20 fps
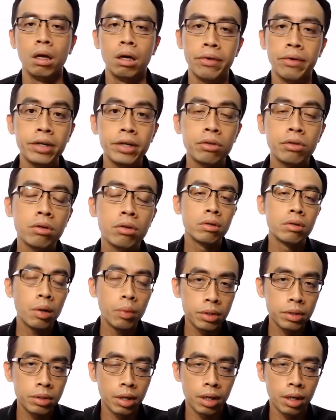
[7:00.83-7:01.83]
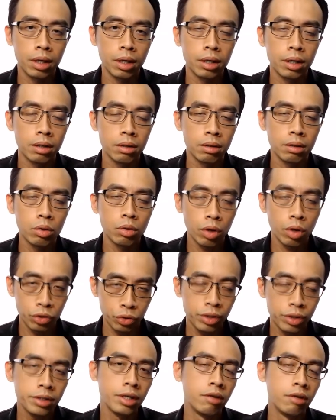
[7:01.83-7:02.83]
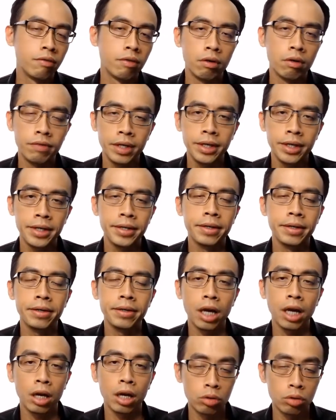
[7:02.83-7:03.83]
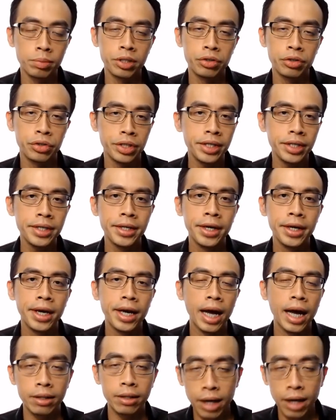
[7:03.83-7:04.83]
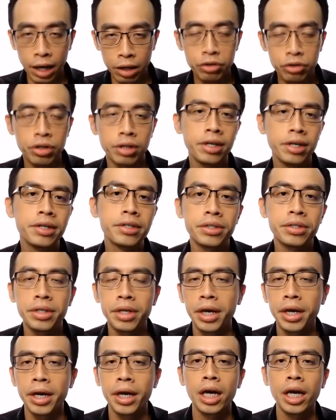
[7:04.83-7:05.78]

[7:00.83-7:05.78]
Right, that was the question involving calorimetry under energetics,